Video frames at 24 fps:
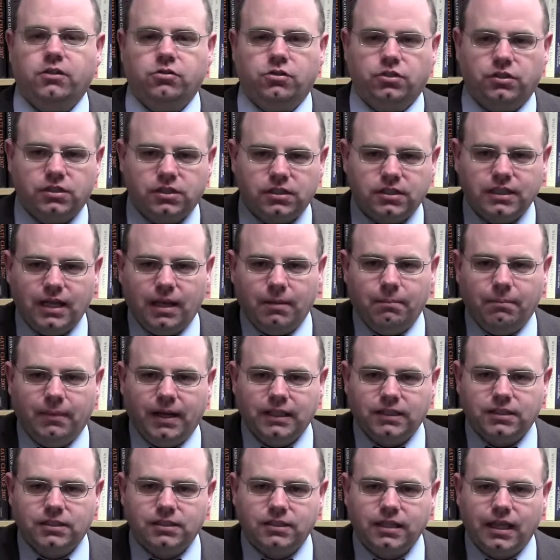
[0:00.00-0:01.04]
you just step
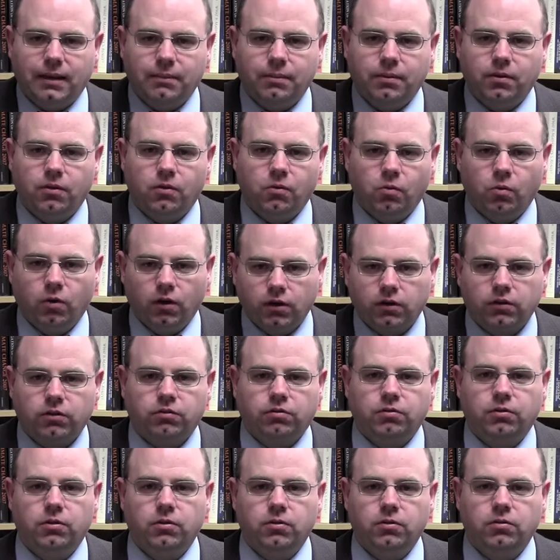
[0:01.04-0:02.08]
by step work
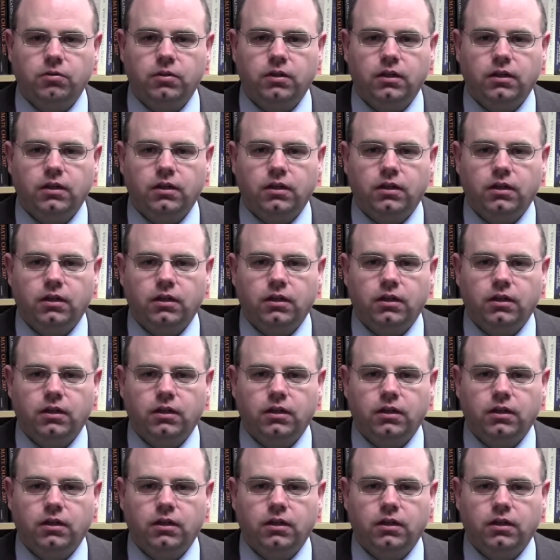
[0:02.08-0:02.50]
through